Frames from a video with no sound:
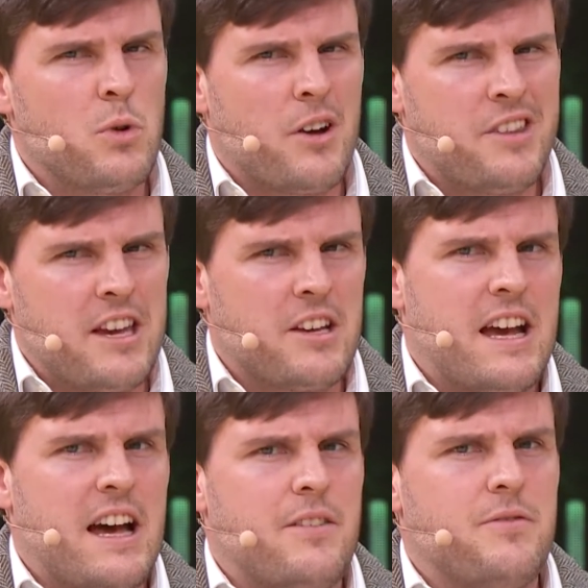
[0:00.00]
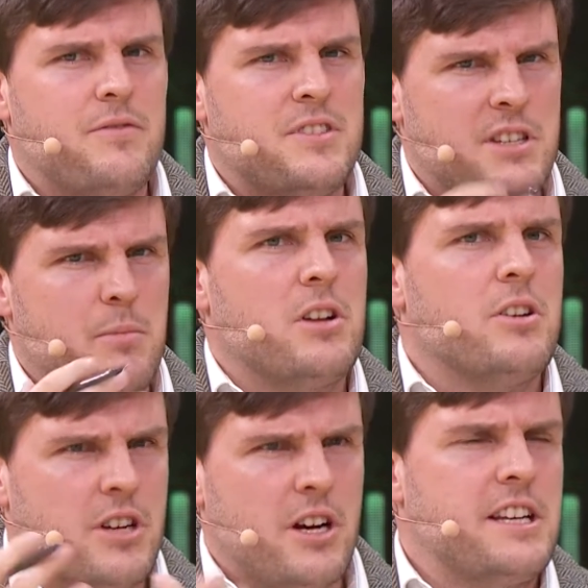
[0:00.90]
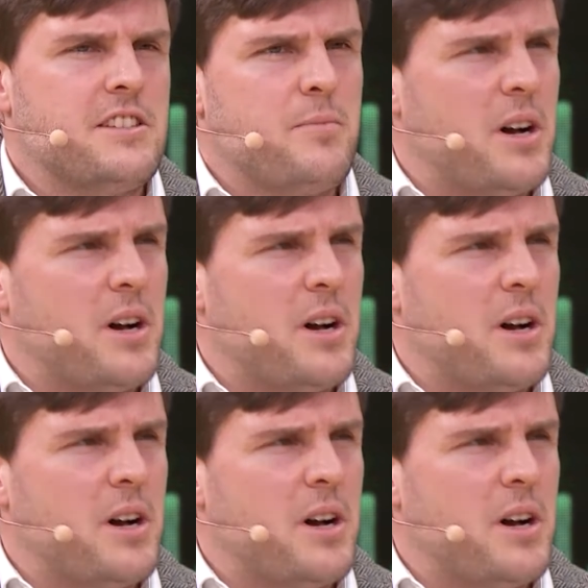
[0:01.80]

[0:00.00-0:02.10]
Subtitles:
are they going to have similar kinds of